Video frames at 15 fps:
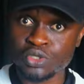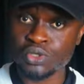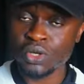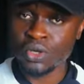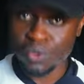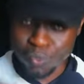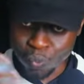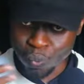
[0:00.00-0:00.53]

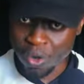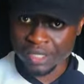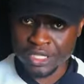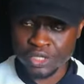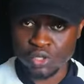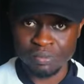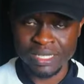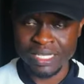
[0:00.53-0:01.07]
worthy to
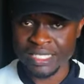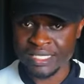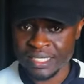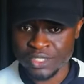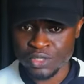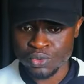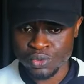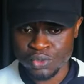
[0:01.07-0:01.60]
be listened
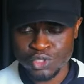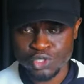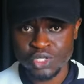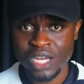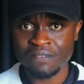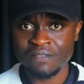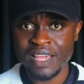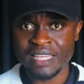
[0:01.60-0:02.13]
to, you should
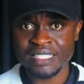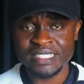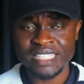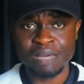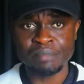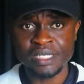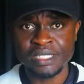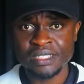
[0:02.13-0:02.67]
have
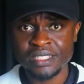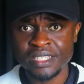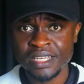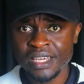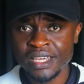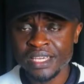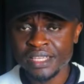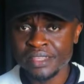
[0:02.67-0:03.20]
examined
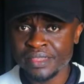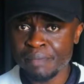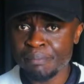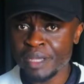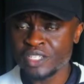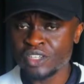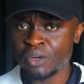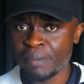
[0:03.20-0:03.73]
the
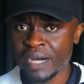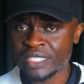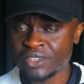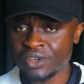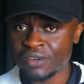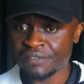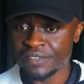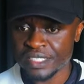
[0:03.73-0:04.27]
major part
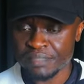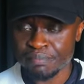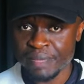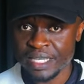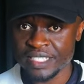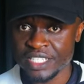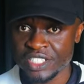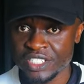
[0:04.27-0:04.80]
of his
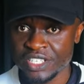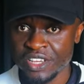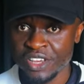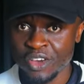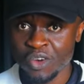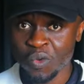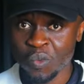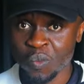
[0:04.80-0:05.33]
message.
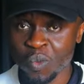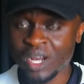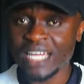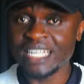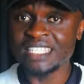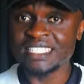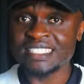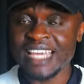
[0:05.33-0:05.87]
What are
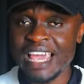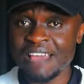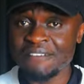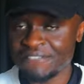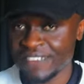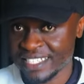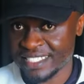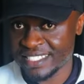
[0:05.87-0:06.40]
his
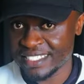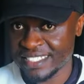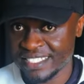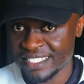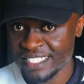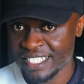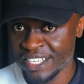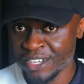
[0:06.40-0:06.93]
emphasis?
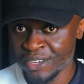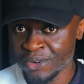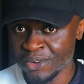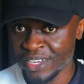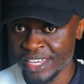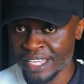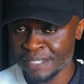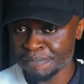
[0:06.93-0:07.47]

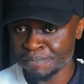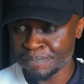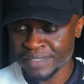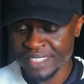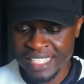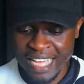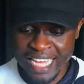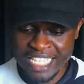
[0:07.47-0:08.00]
Okay.
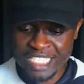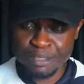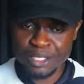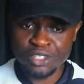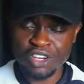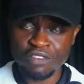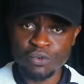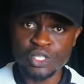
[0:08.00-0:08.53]
And speaking
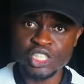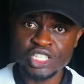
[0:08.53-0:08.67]
of which,